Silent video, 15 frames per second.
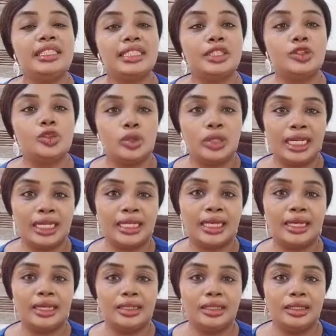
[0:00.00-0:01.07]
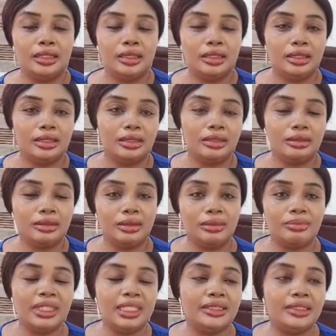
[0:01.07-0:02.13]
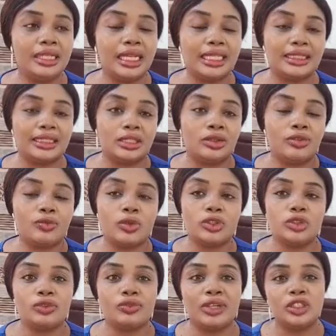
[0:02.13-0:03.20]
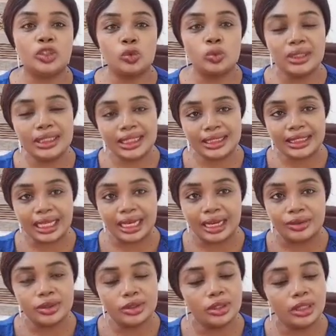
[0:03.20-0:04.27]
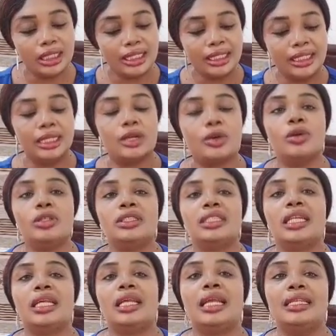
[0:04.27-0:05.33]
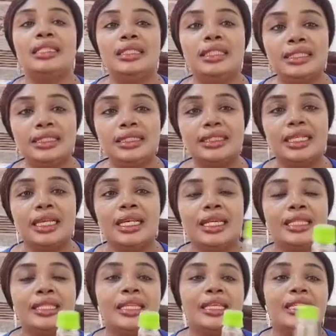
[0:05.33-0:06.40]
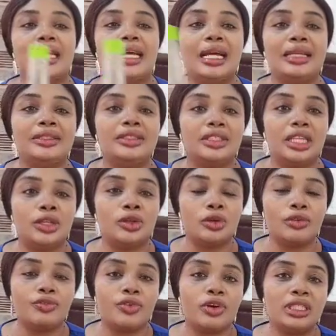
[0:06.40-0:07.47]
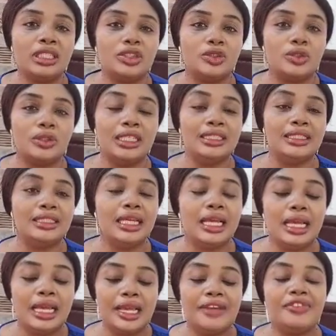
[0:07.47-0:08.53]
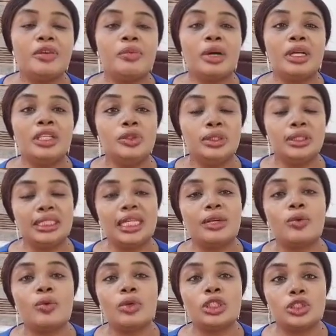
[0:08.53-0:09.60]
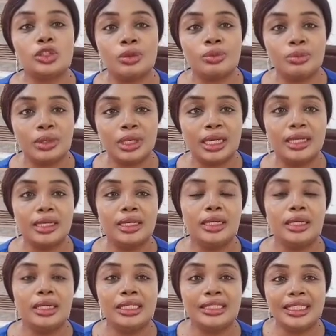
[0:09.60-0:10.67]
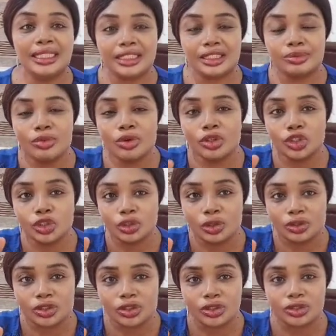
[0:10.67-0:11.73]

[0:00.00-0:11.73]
it together, mix, get enough corn syrup and squeeze it out in a container like this, then add enough honey to it. Everyone, you take one tumbler, and this small shot,